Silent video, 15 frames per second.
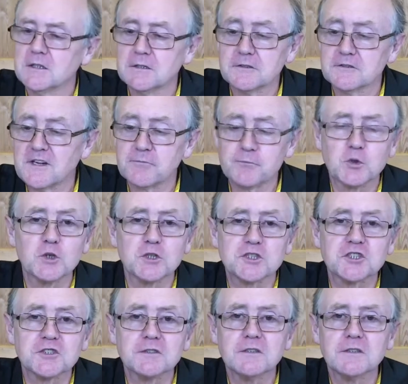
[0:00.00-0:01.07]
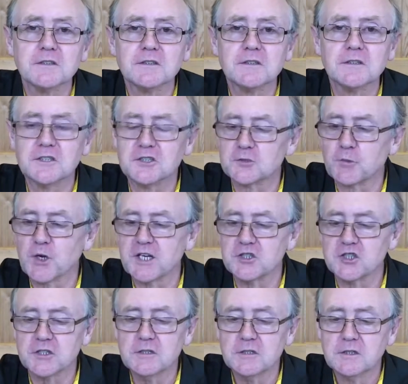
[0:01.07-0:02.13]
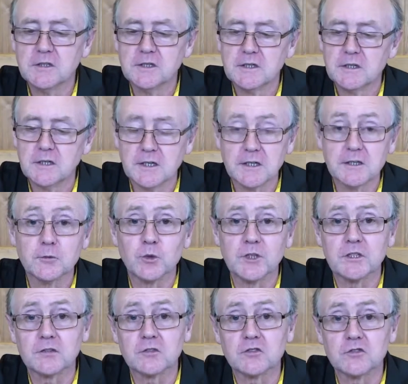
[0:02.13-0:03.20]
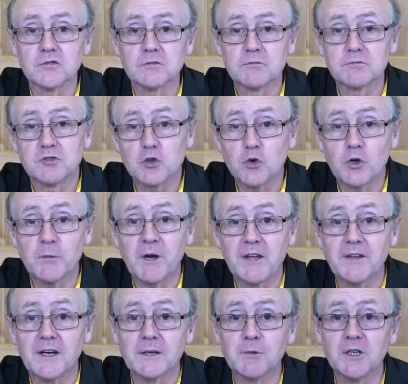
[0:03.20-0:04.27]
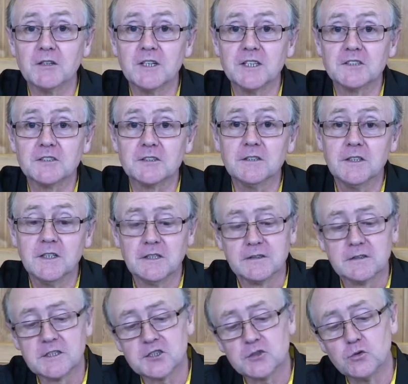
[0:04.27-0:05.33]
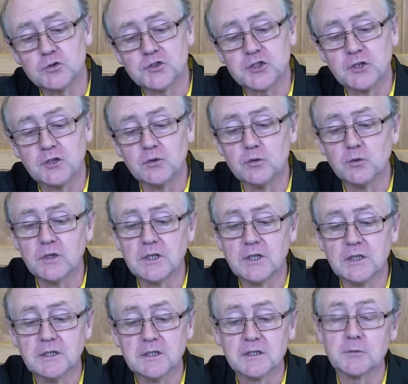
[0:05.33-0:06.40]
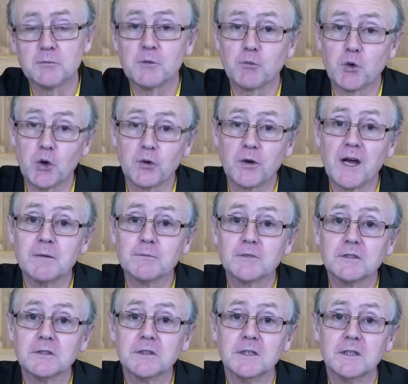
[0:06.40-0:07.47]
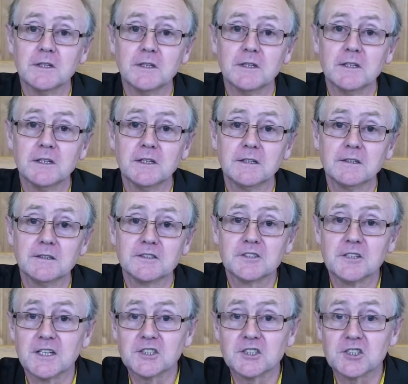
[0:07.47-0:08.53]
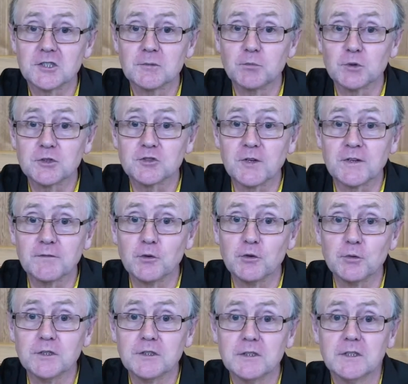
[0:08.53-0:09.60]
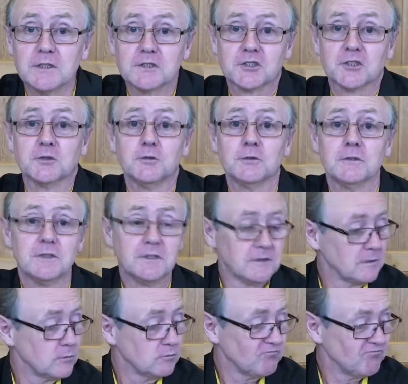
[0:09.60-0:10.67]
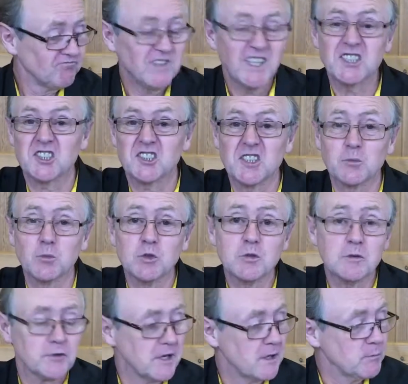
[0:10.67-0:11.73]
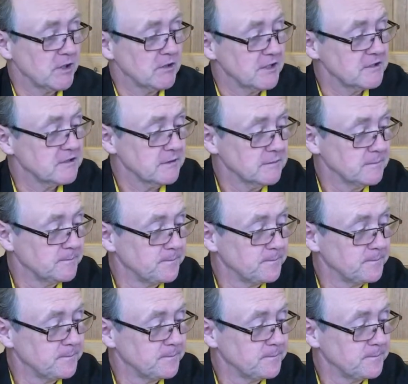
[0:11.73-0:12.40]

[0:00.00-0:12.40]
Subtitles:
A deaf person needs a pager, and we can talk about that a bit later. This also can be programmed, and it's nice and simple and straightforward, so as I said, we'll cover that a bit later.